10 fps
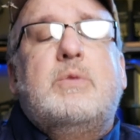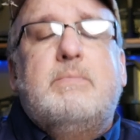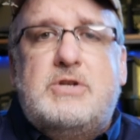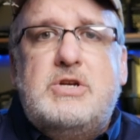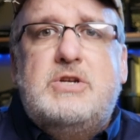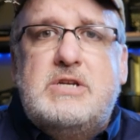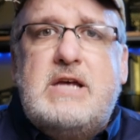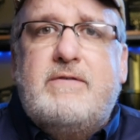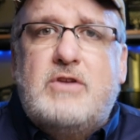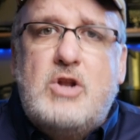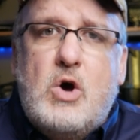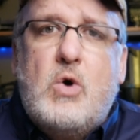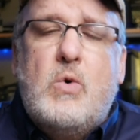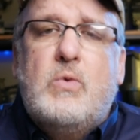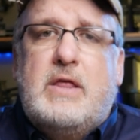but you just have to
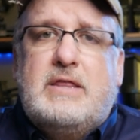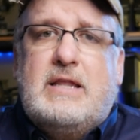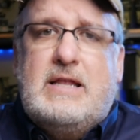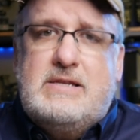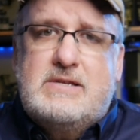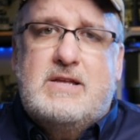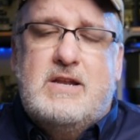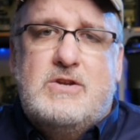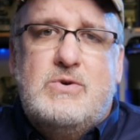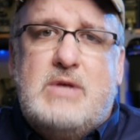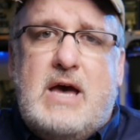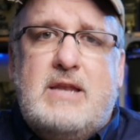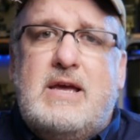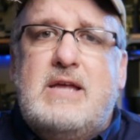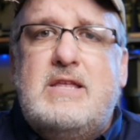know that the lens is going to do
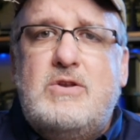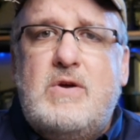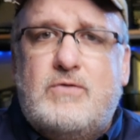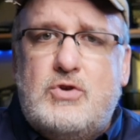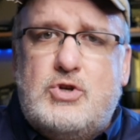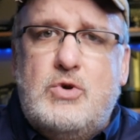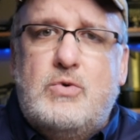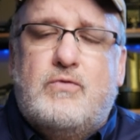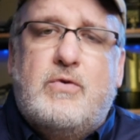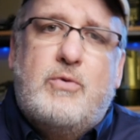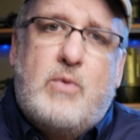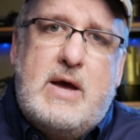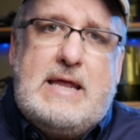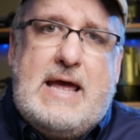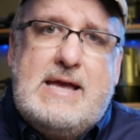that, and then you have to shoot from the
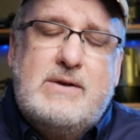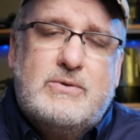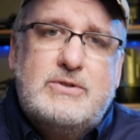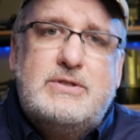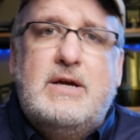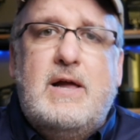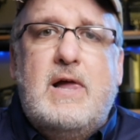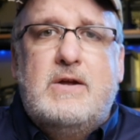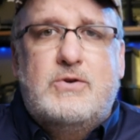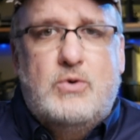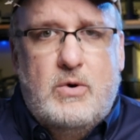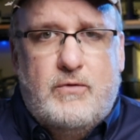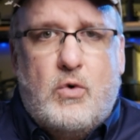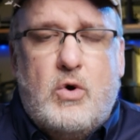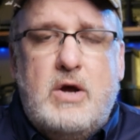right angles to
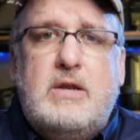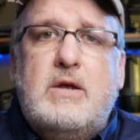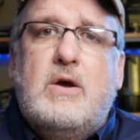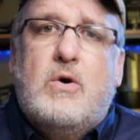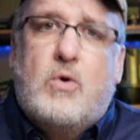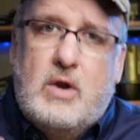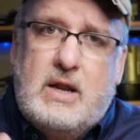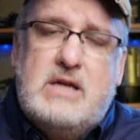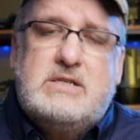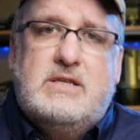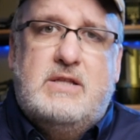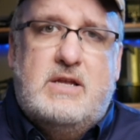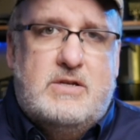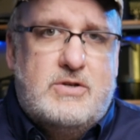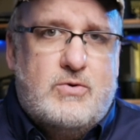avoid or lessen
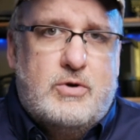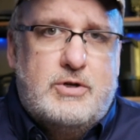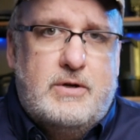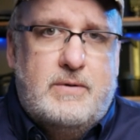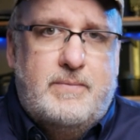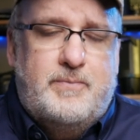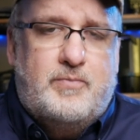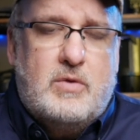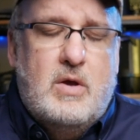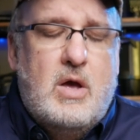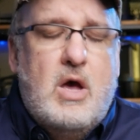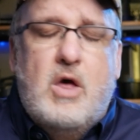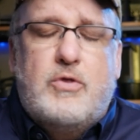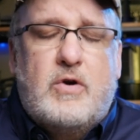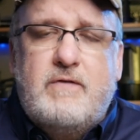that distortion.
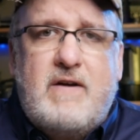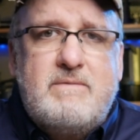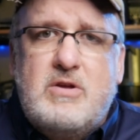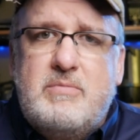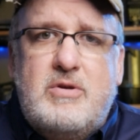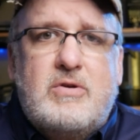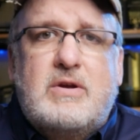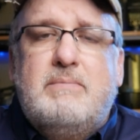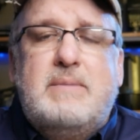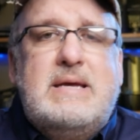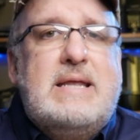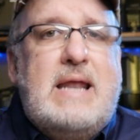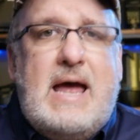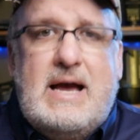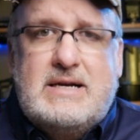35 millimeter can be
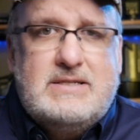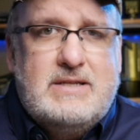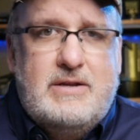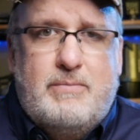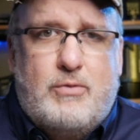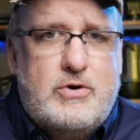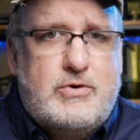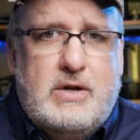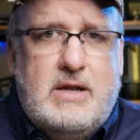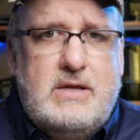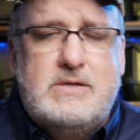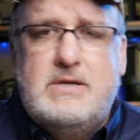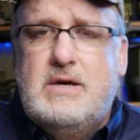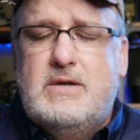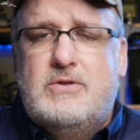an excellent portrait lens.
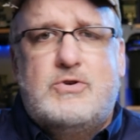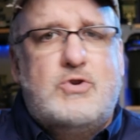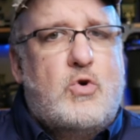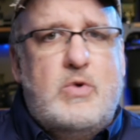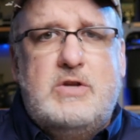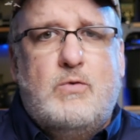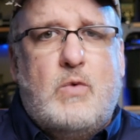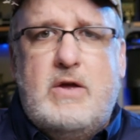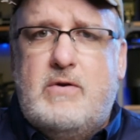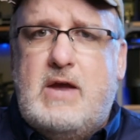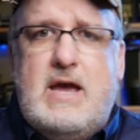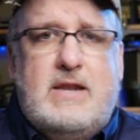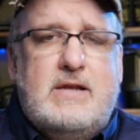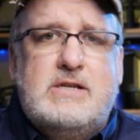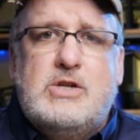There's no reason why you
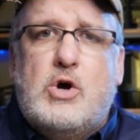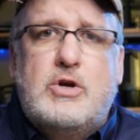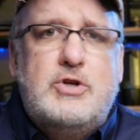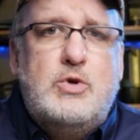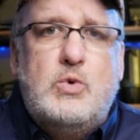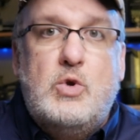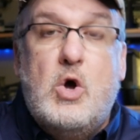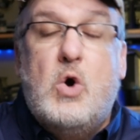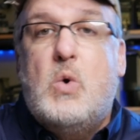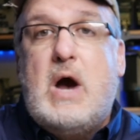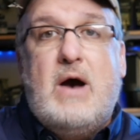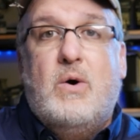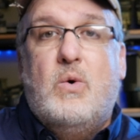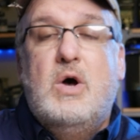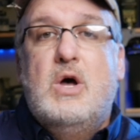can't, as long as you know
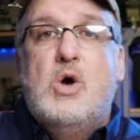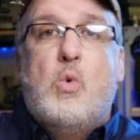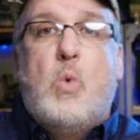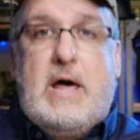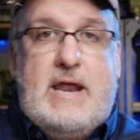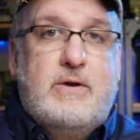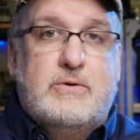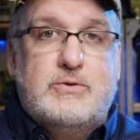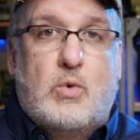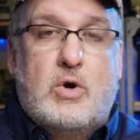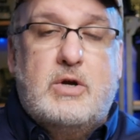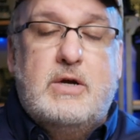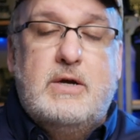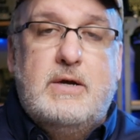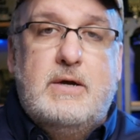how wide angles
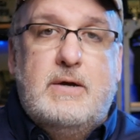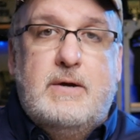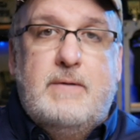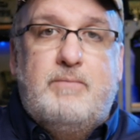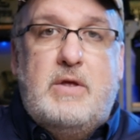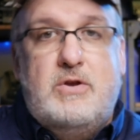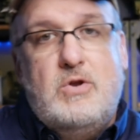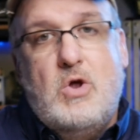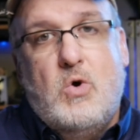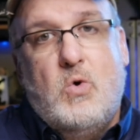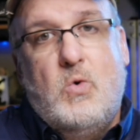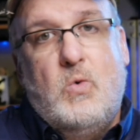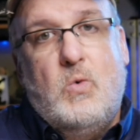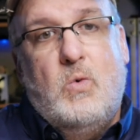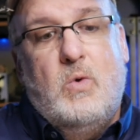work and you
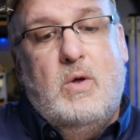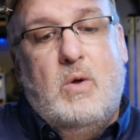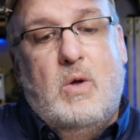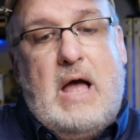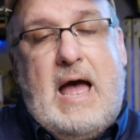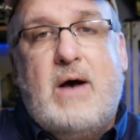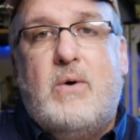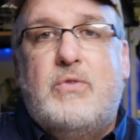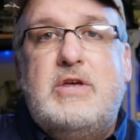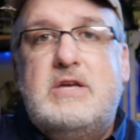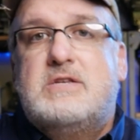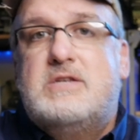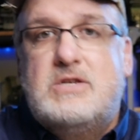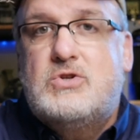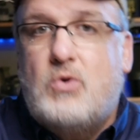know how things
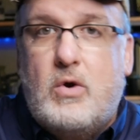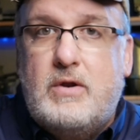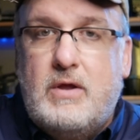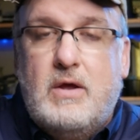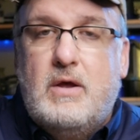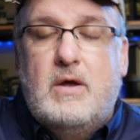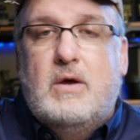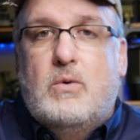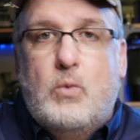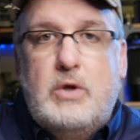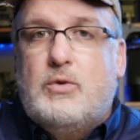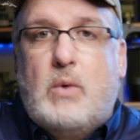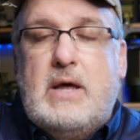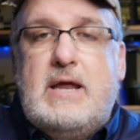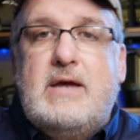distort with the
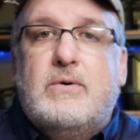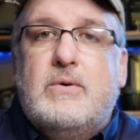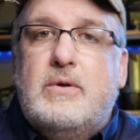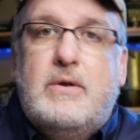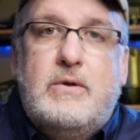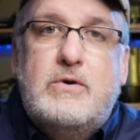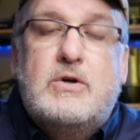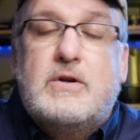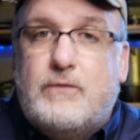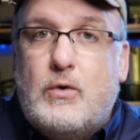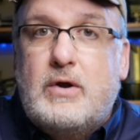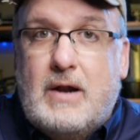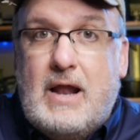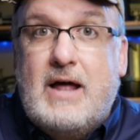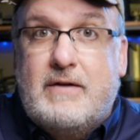wide angle. You can avoid a
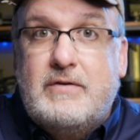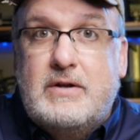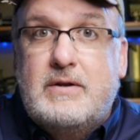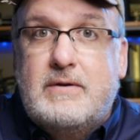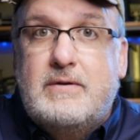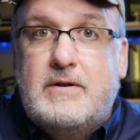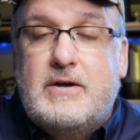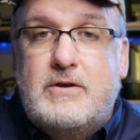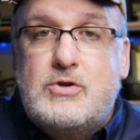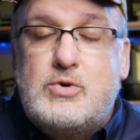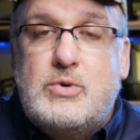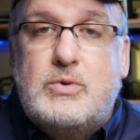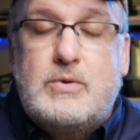lot of it, to tell you the truth.